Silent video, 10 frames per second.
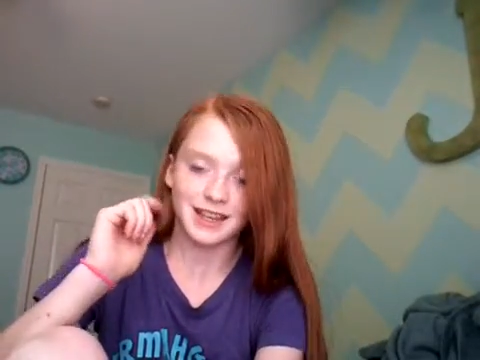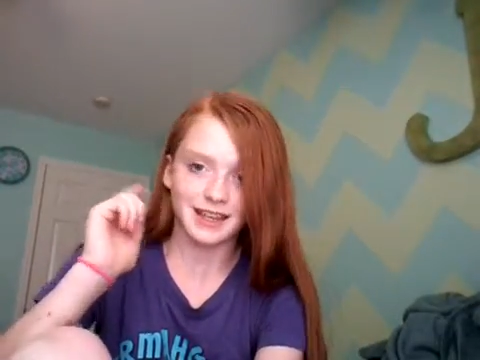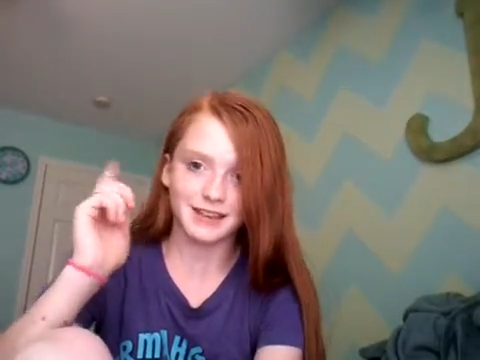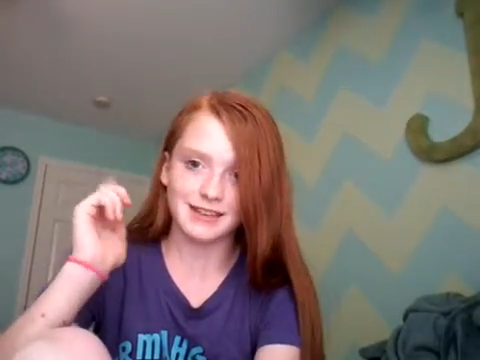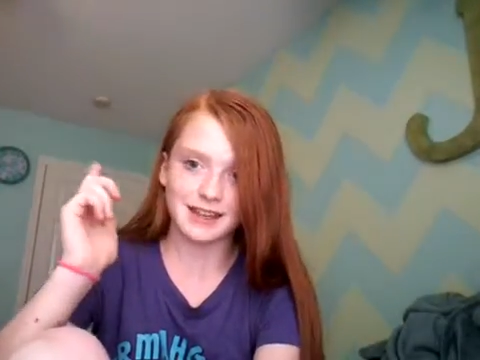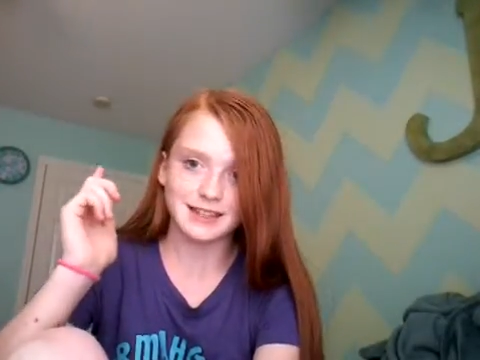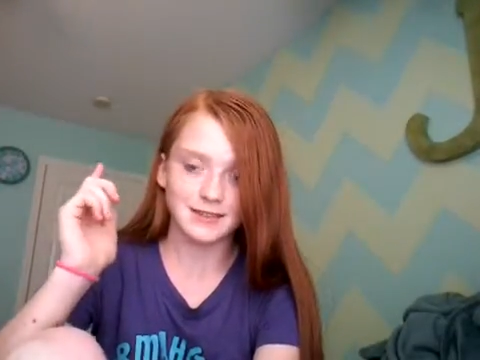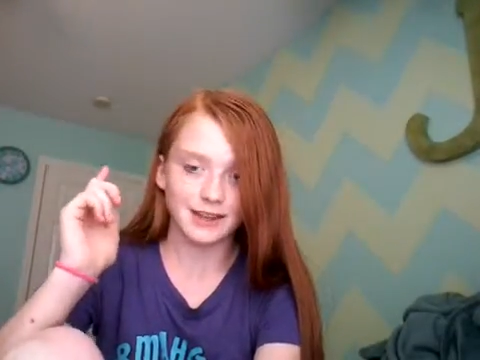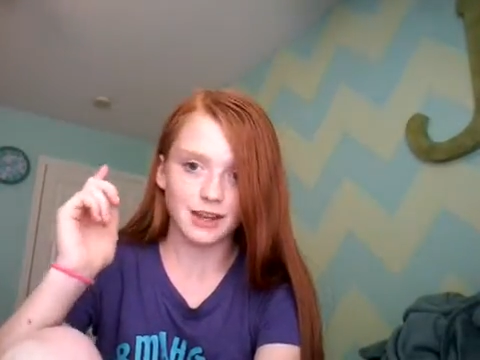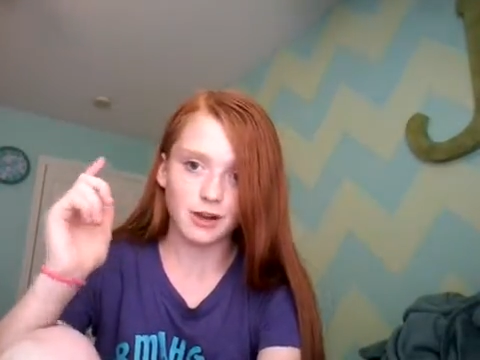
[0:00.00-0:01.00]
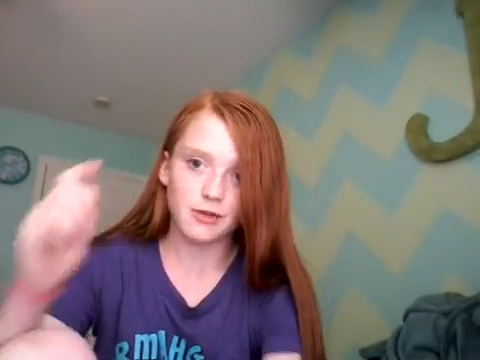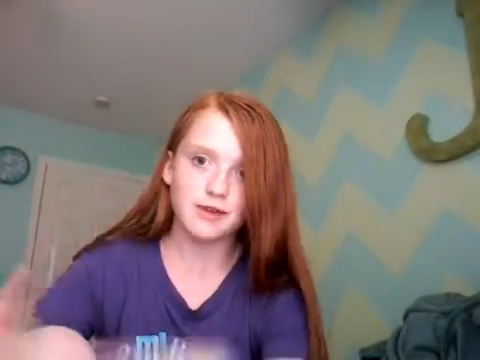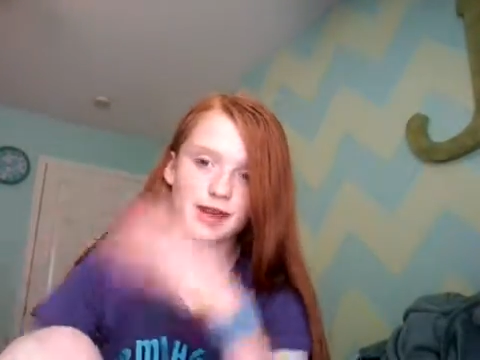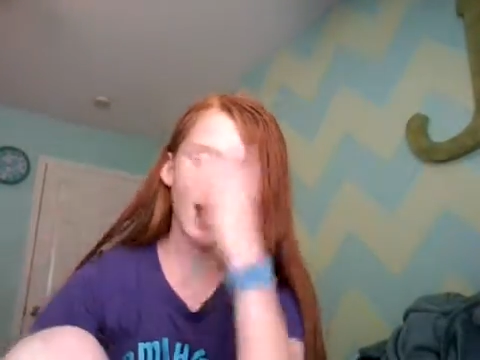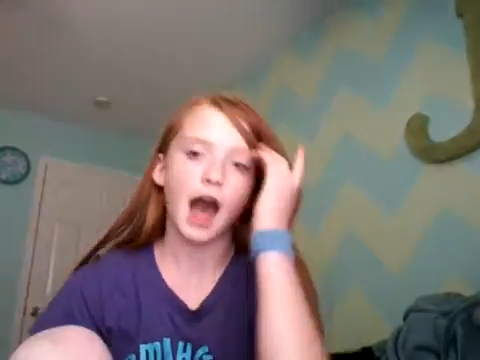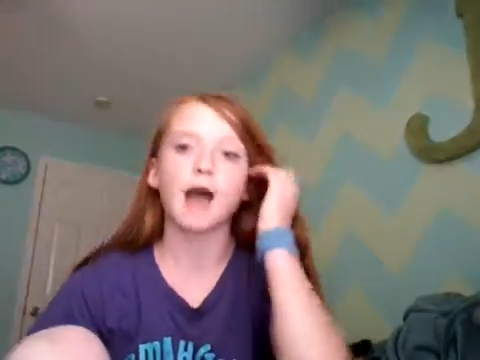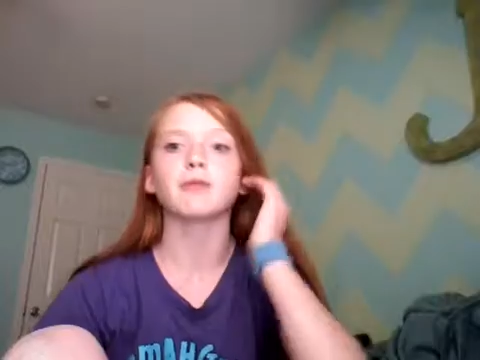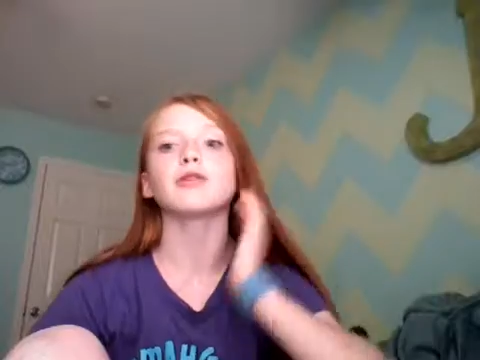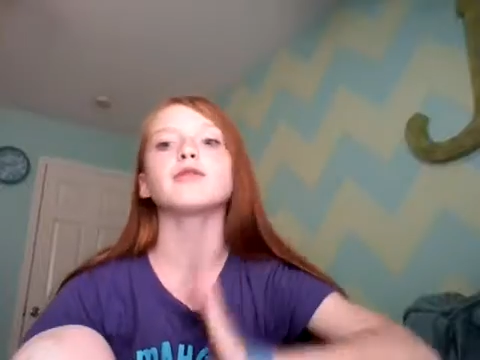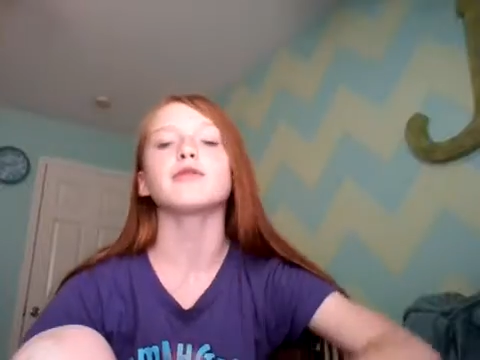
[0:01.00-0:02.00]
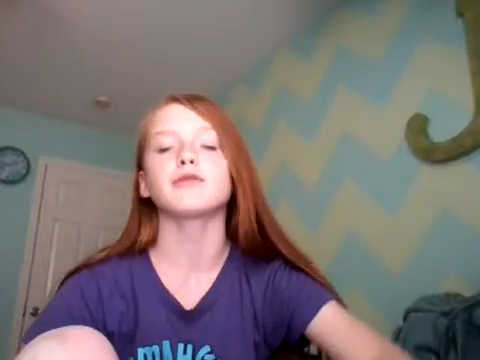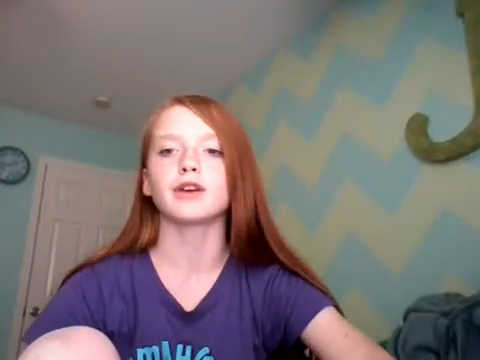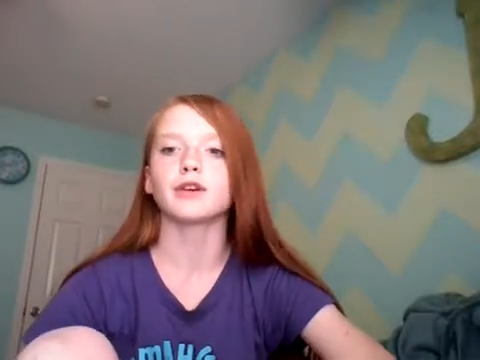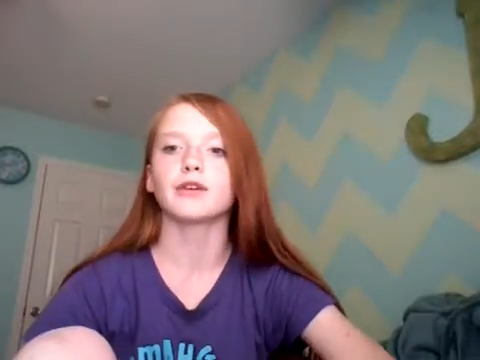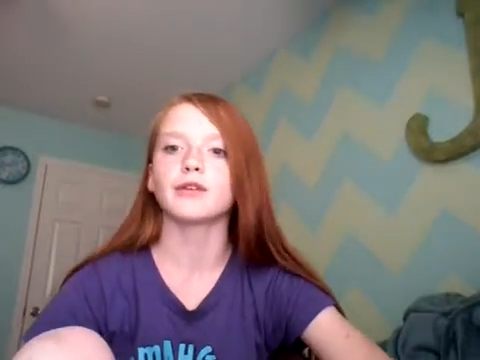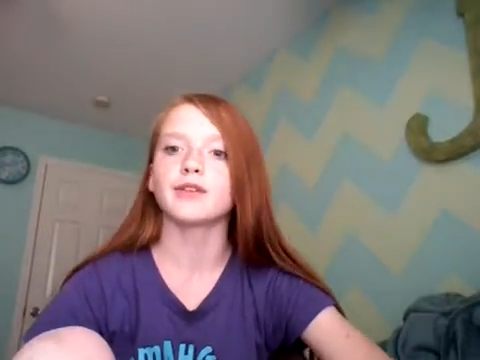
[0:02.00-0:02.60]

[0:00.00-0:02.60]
And in the next video, I will reveal